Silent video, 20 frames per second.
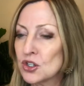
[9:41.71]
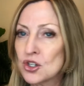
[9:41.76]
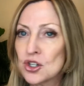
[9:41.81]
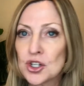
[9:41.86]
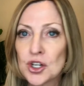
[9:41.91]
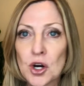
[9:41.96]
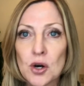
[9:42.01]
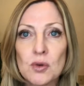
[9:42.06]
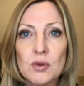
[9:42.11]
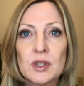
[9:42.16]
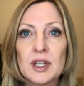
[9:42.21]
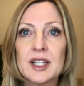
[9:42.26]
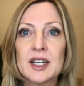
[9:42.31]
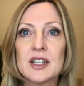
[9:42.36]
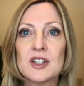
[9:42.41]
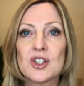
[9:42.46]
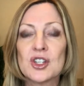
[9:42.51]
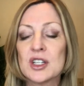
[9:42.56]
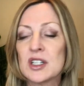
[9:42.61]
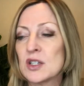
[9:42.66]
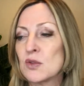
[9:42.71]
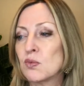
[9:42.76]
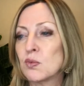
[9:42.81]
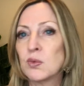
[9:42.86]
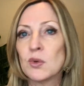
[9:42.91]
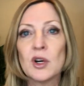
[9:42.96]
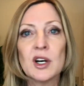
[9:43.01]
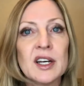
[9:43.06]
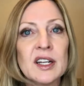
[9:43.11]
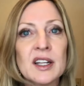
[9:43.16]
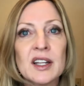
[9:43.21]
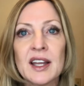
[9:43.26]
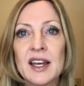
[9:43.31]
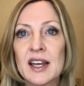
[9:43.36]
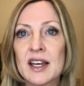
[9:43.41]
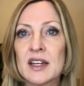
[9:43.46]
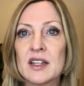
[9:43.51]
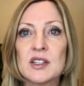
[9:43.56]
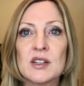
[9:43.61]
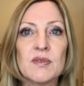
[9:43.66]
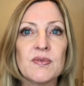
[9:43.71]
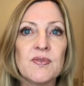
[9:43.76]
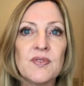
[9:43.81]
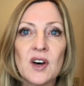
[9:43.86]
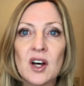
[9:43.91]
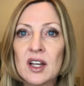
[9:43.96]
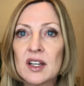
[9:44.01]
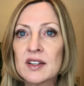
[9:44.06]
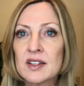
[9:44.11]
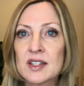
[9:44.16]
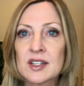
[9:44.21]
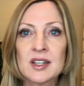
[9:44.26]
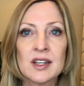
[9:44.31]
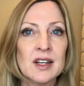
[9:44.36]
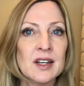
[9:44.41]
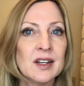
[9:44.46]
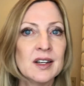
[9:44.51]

Don't let it just run like a default